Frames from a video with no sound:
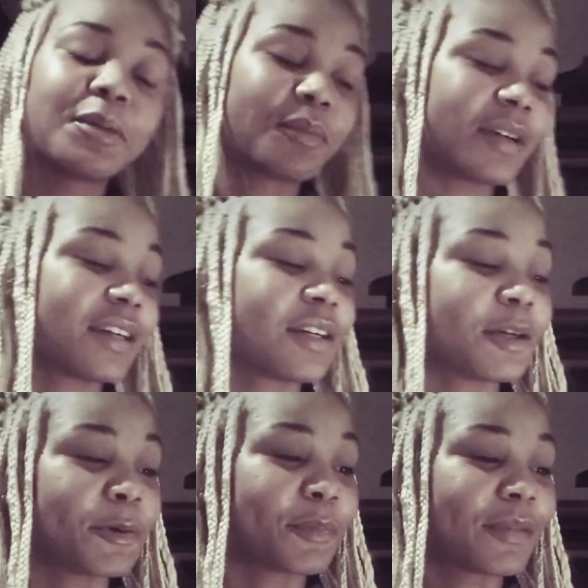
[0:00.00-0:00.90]
But,
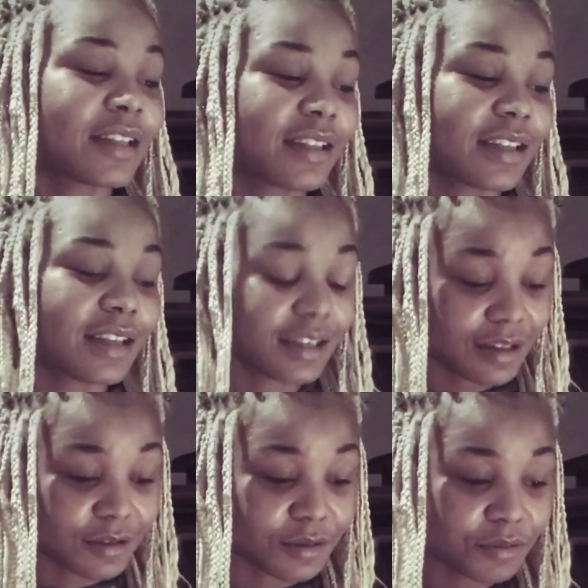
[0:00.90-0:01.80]

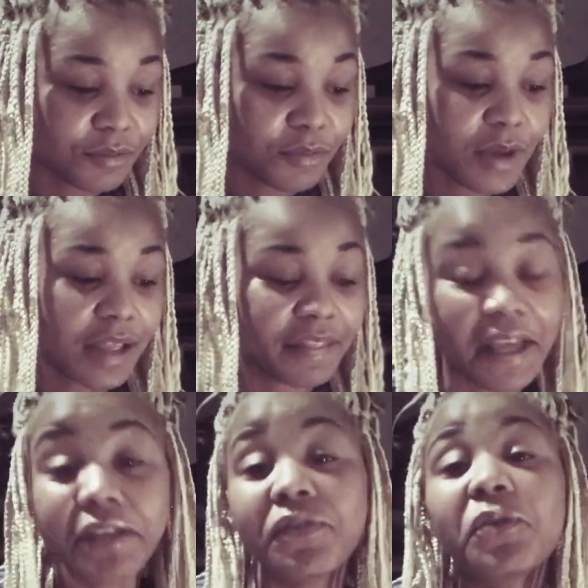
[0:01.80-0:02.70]
anywho.
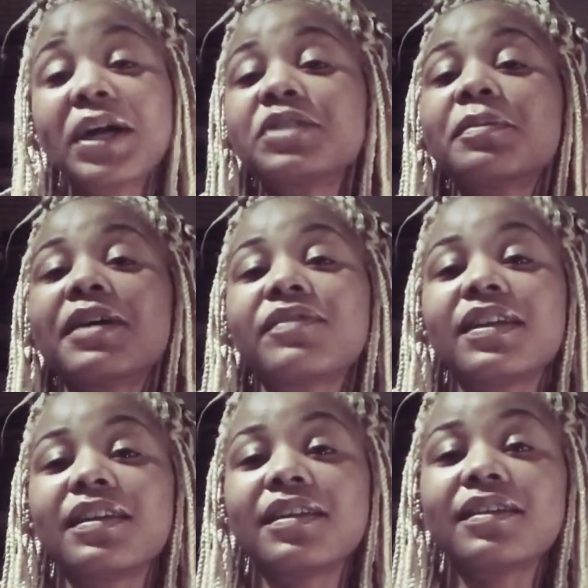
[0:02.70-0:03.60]
Thank you for watching my
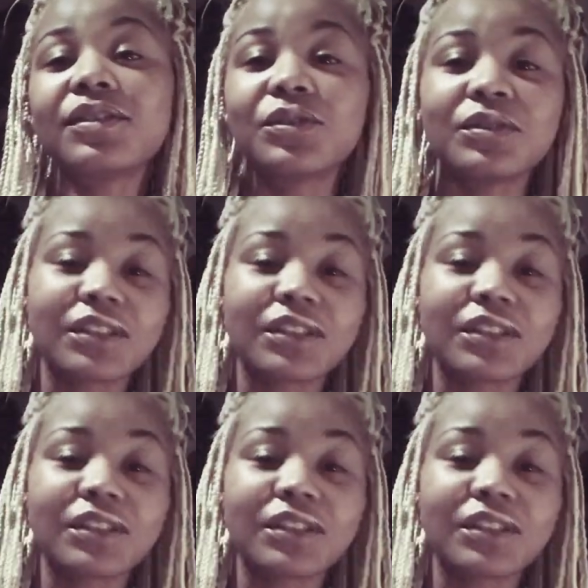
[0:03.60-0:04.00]
video.